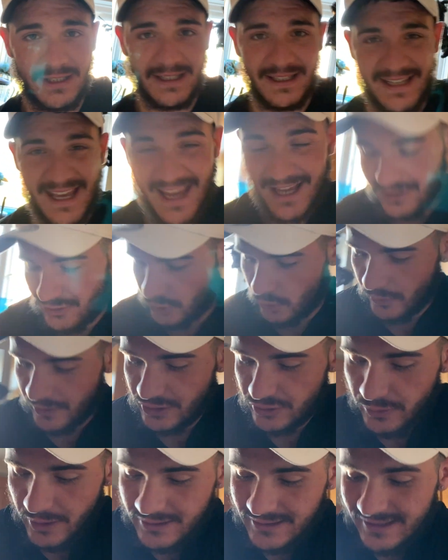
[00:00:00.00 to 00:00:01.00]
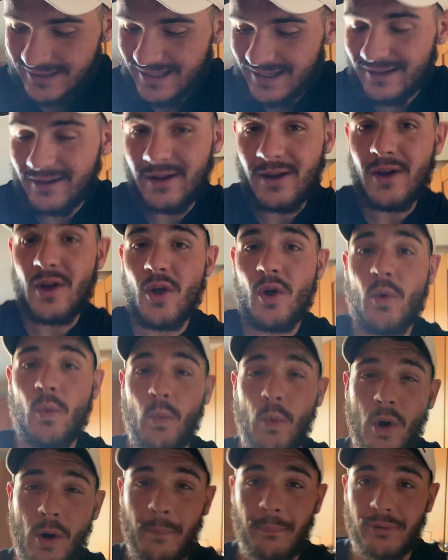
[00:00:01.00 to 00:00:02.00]
in case you're interested in
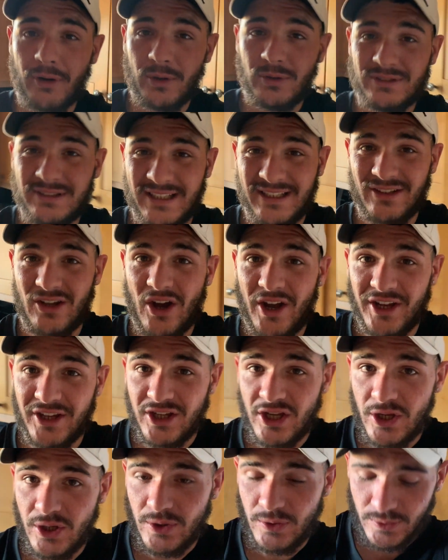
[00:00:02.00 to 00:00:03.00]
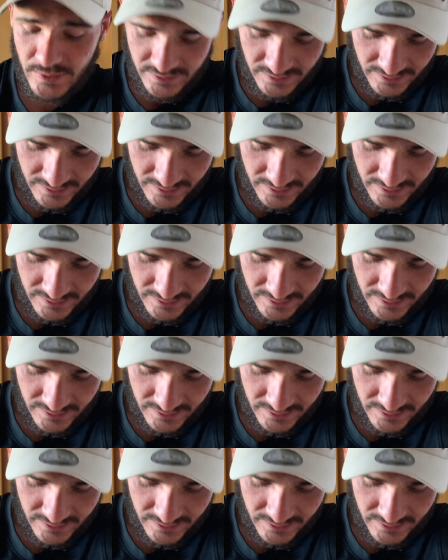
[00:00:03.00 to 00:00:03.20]
what protein I use,